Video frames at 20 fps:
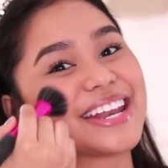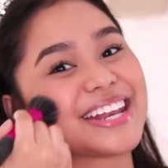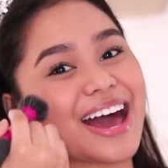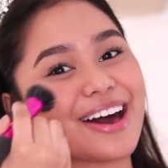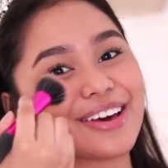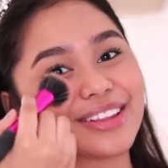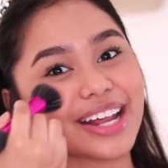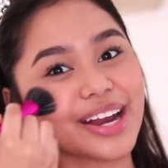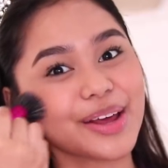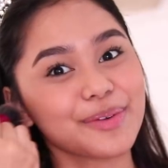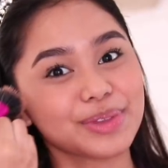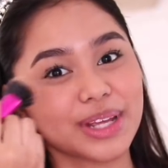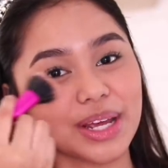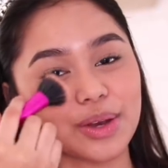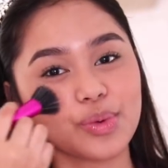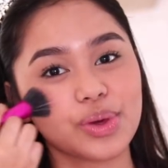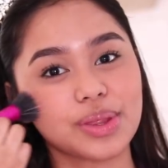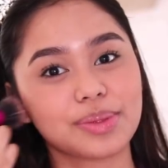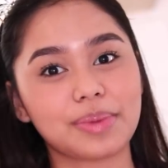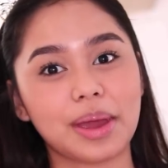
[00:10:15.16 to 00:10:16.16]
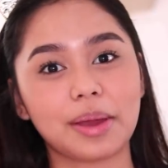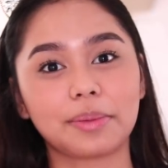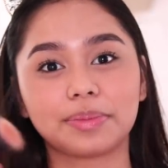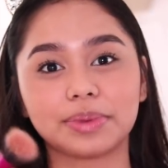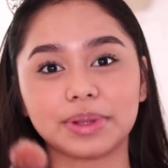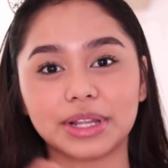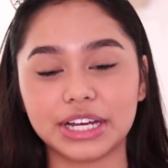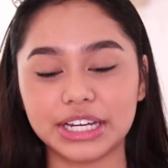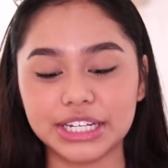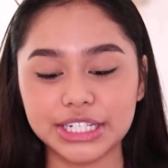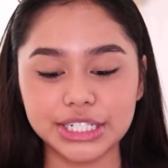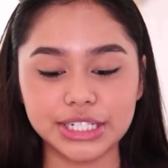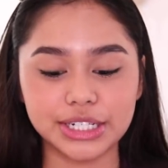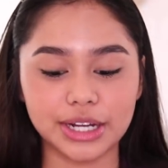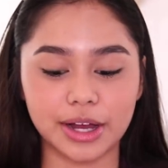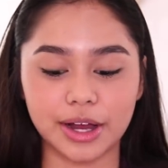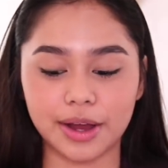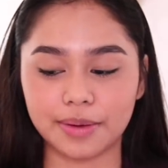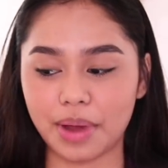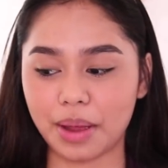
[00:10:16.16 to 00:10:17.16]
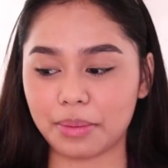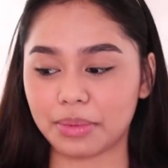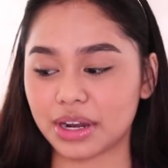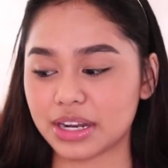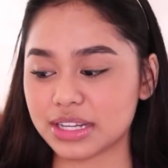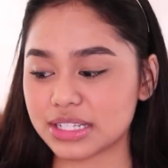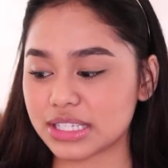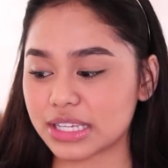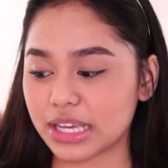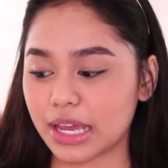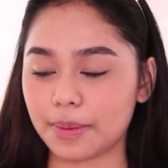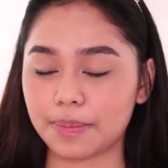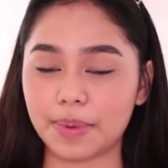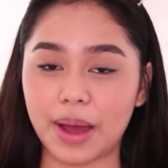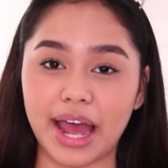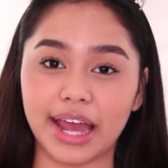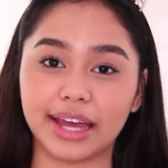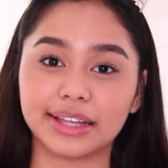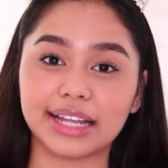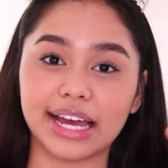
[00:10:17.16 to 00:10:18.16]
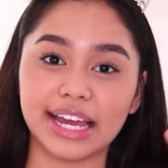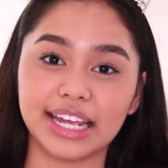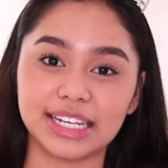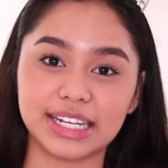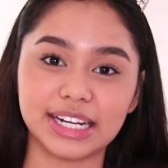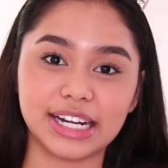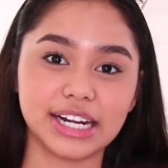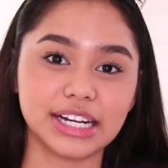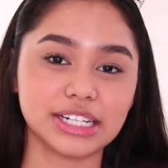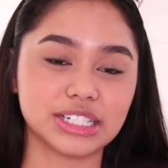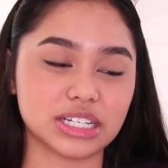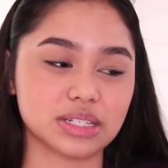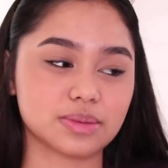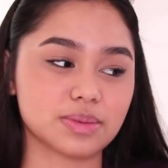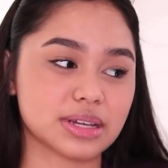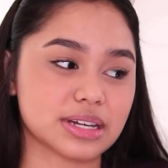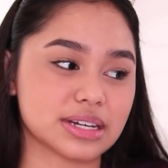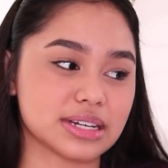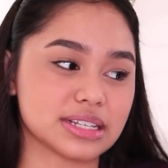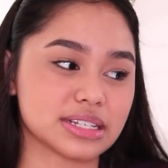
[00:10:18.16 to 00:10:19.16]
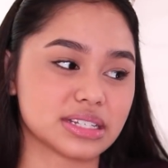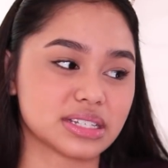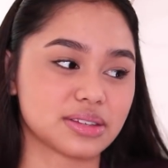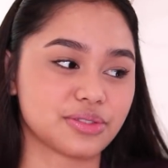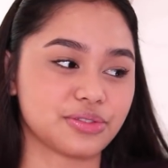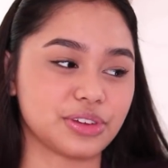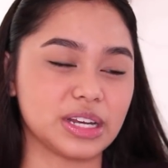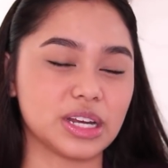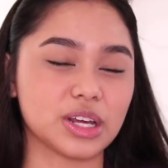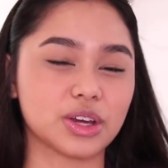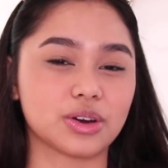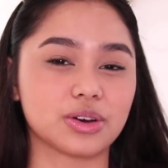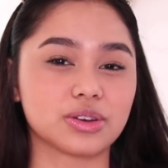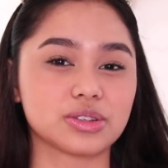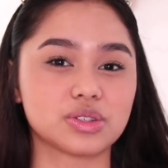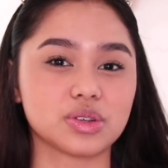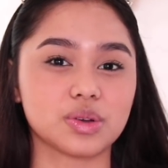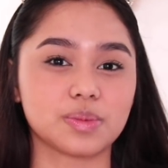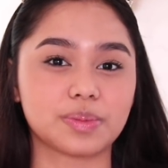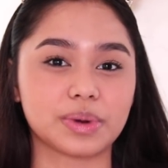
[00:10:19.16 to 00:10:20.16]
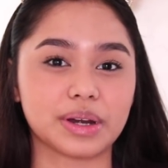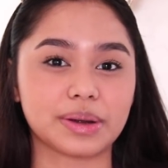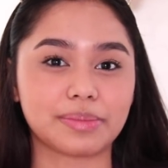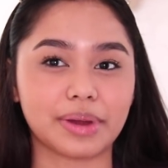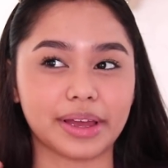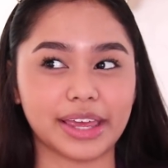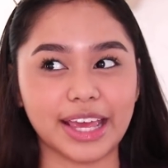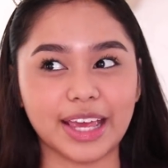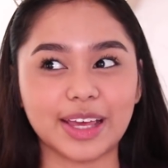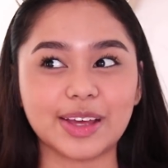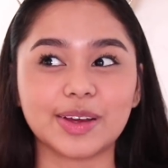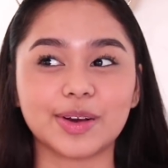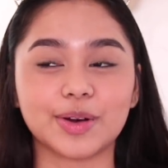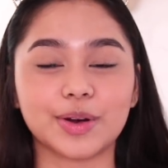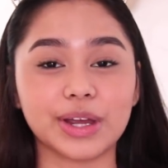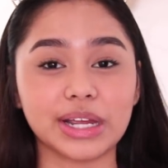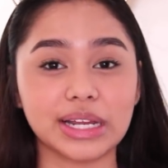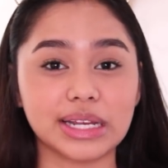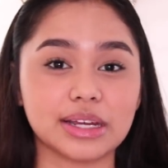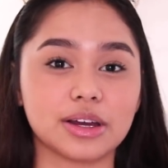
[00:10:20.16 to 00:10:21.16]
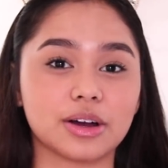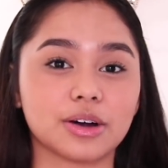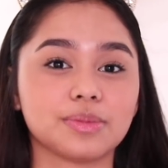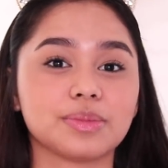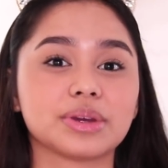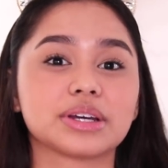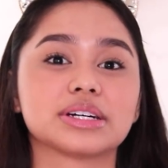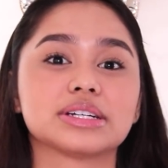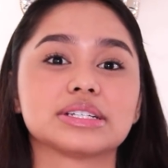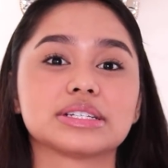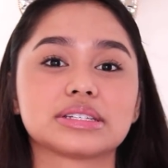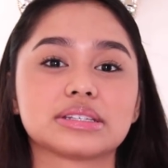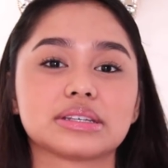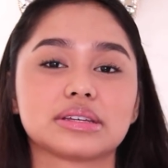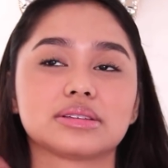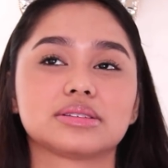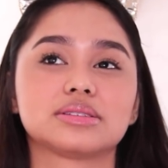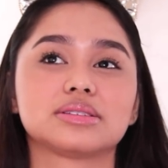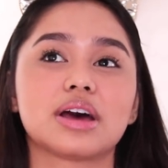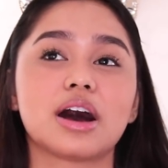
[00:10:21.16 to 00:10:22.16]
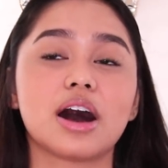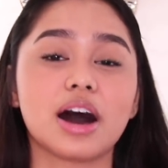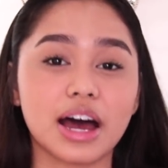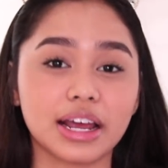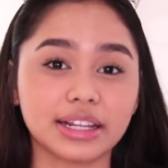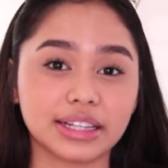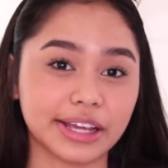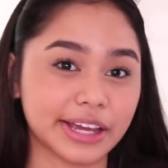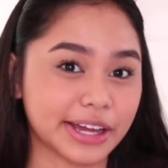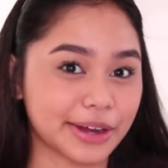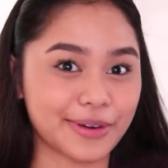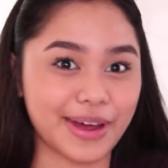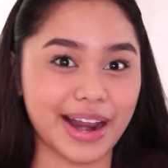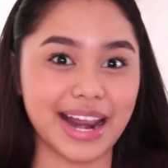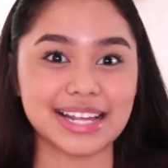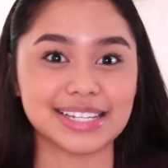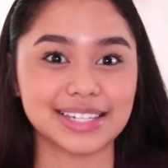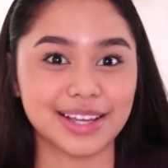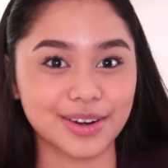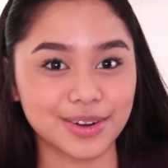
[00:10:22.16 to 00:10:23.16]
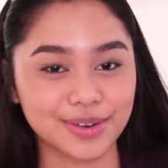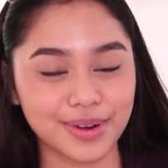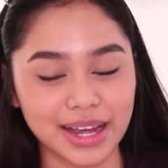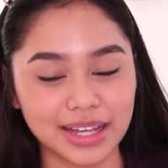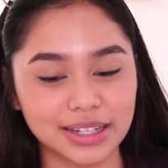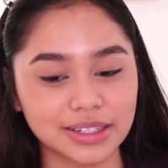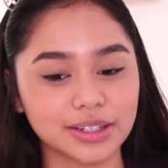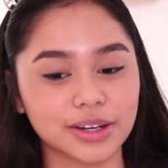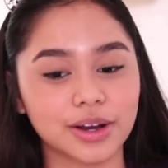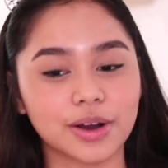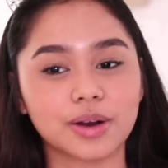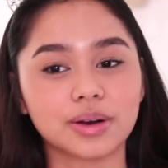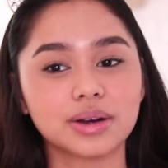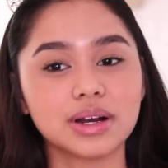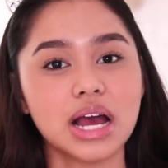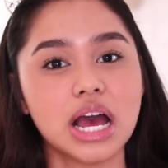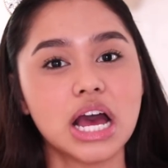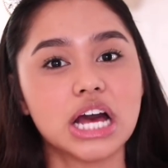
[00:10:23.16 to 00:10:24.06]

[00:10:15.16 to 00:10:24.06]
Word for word: Now that I'm done with my blush, um, I'm gonna skip highlighter just because feeling ko super magiging oily ako because it's hot like what I said a while ago.